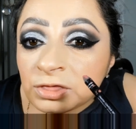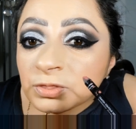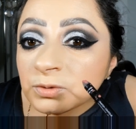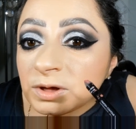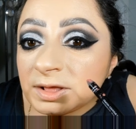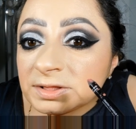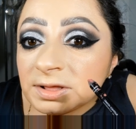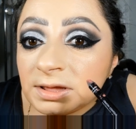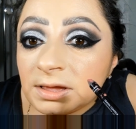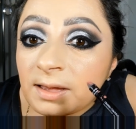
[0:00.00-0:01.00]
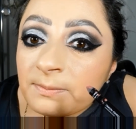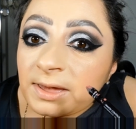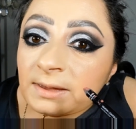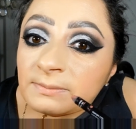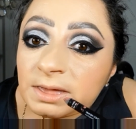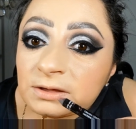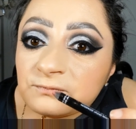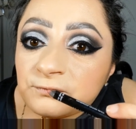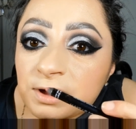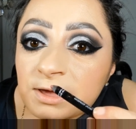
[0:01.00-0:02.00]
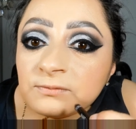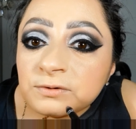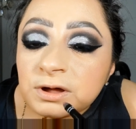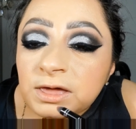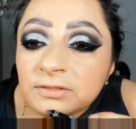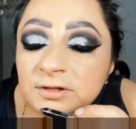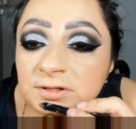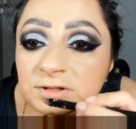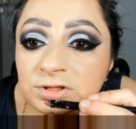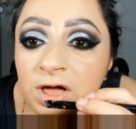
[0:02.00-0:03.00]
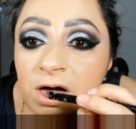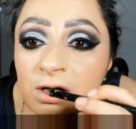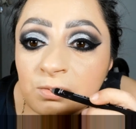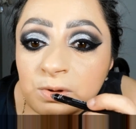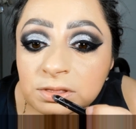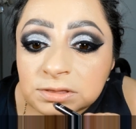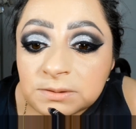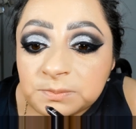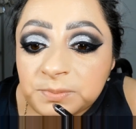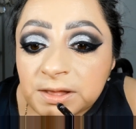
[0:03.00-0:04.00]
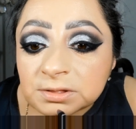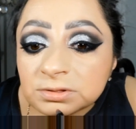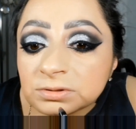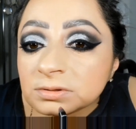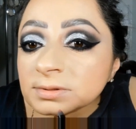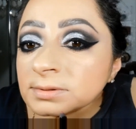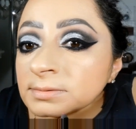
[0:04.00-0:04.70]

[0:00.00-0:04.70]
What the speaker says: 3C by Makeup Forever, and this is the Aqua Lip Pencils.